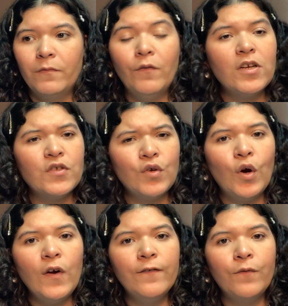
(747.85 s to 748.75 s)

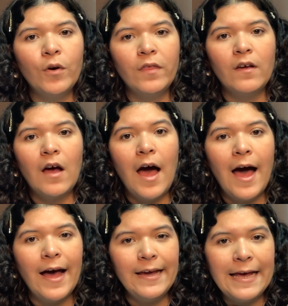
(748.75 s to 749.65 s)
reserved for the
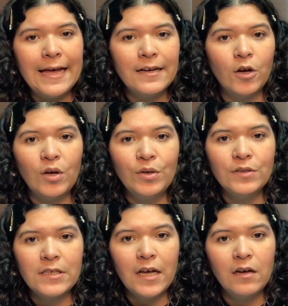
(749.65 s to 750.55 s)
Hyatt
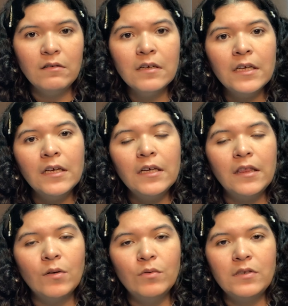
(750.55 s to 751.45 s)
hotel
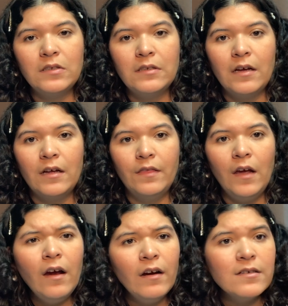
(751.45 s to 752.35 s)
that was
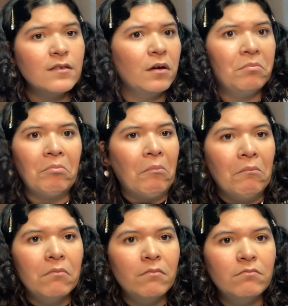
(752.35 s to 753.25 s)
there. So,
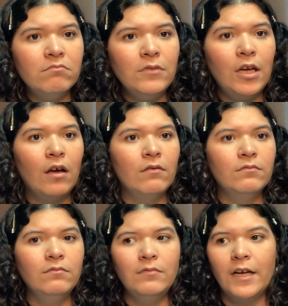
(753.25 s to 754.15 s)
you know,
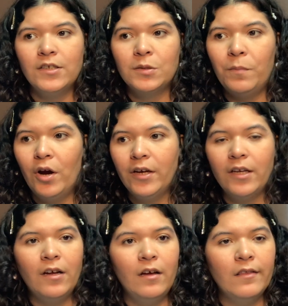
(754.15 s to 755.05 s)
I just park
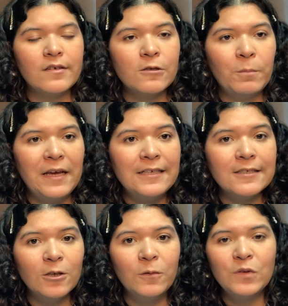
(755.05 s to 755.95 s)
in another space.
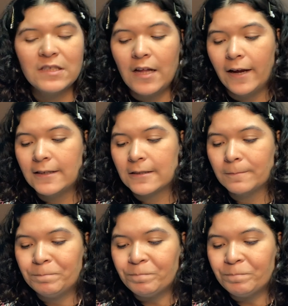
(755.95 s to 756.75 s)
So it was nice.